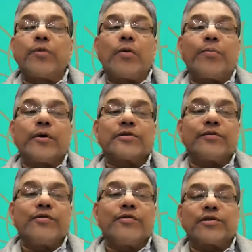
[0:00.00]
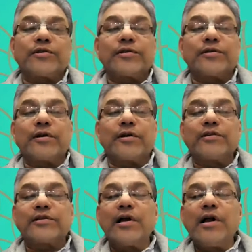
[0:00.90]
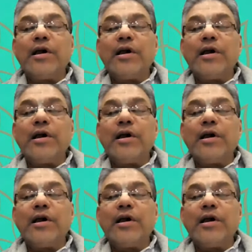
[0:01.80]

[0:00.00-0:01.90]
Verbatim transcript: purports of devotional service